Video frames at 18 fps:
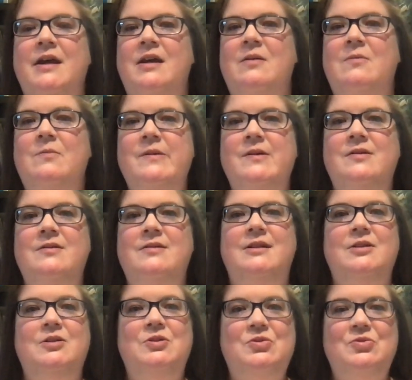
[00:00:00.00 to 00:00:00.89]
and build
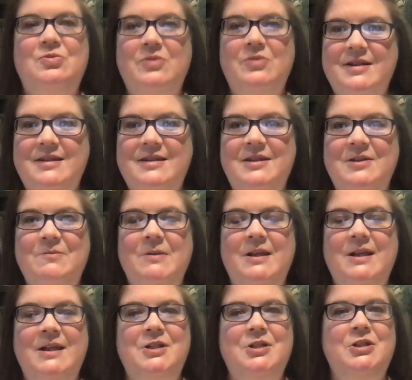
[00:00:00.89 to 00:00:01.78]
trusting
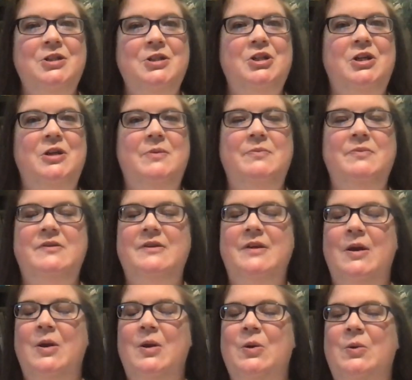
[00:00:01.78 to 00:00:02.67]
relationships
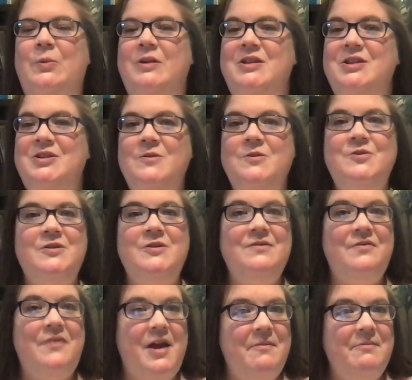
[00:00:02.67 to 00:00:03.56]
with
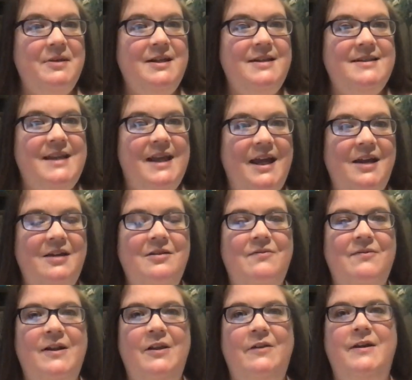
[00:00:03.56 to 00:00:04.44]
children, families, and
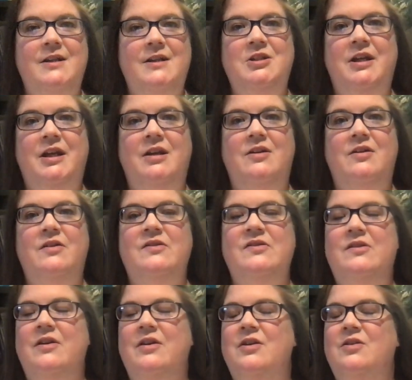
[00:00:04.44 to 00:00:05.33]
your fellow
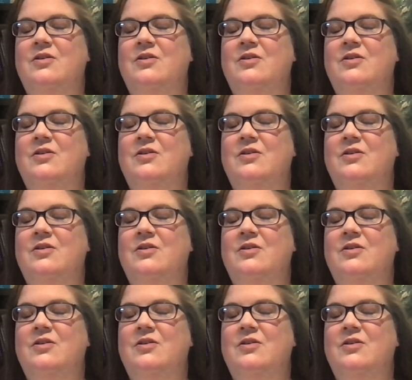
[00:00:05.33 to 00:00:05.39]
educators,